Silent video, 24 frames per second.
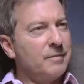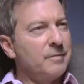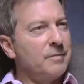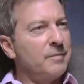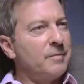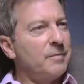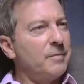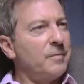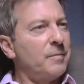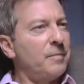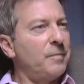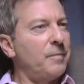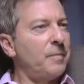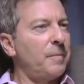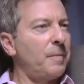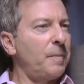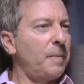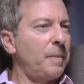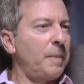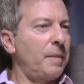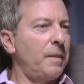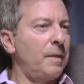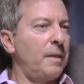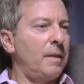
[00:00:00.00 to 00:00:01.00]

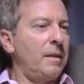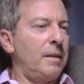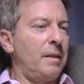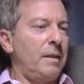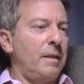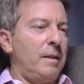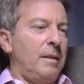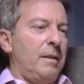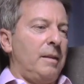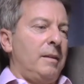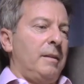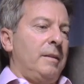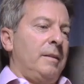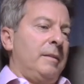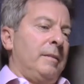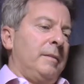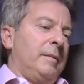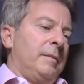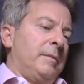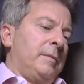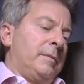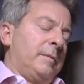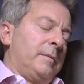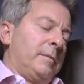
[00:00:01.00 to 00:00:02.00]

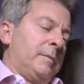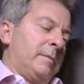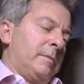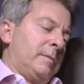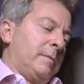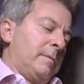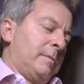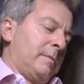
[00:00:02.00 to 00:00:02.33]
Nothing is said.